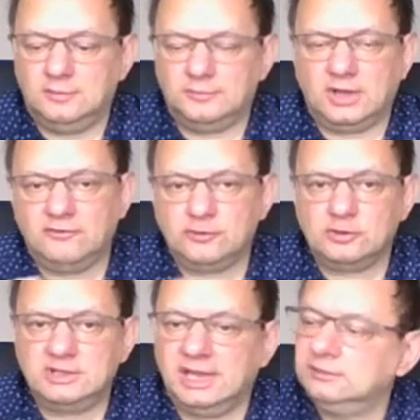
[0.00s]
After
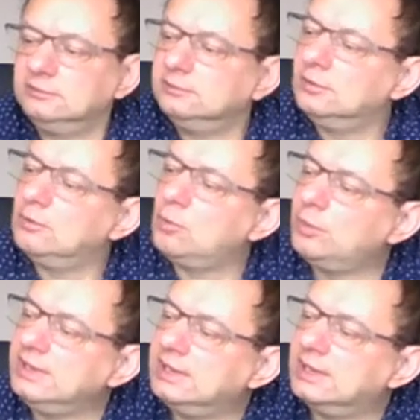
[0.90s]
that,
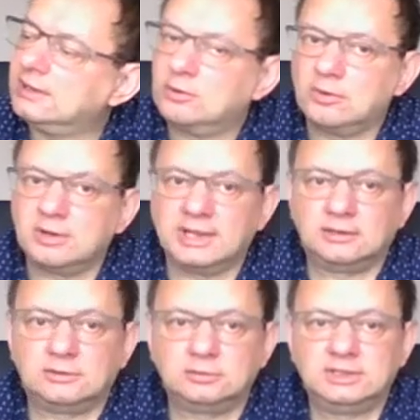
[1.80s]
we can
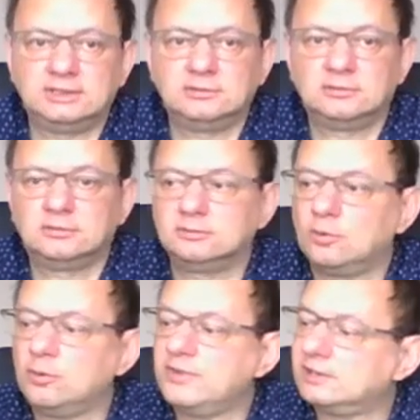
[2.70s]
connect to the
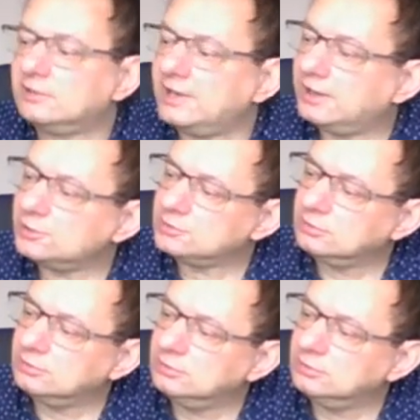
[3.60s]
other direction,